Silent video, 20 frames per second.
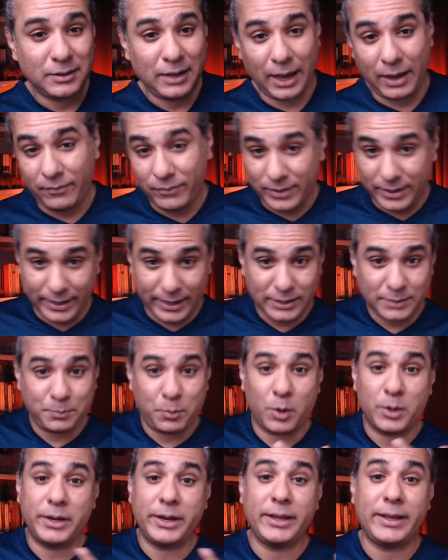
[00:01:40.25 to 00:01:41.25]
have
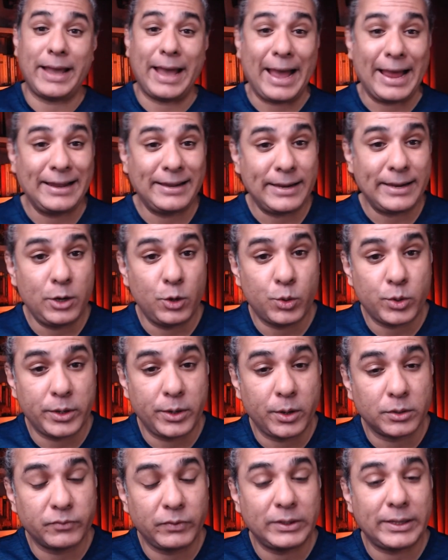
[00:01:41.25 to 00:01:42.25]
corresponding
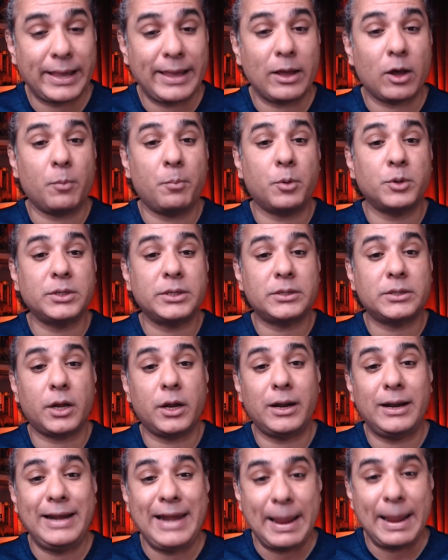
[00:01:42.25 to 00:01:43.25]
antineutrinos with opposite
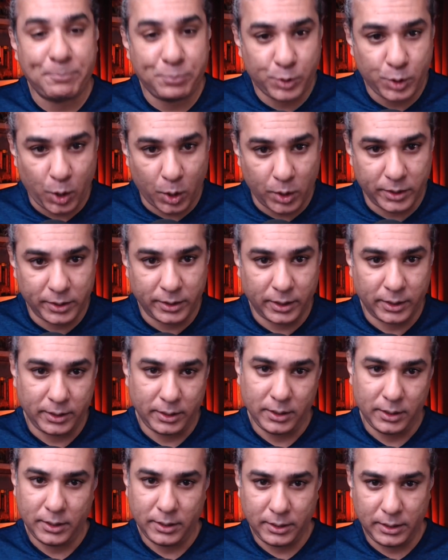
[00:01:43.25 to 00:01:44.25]
lepton
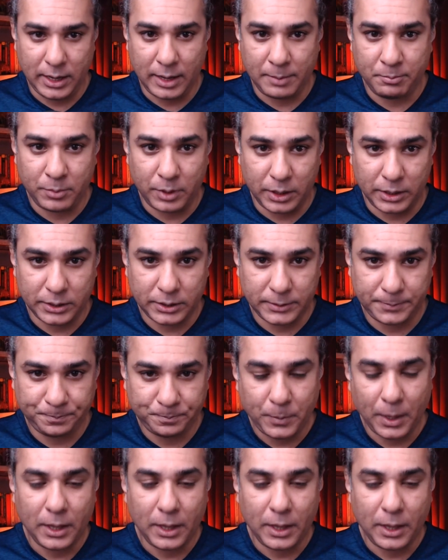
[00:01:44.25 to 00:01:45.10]
numbers.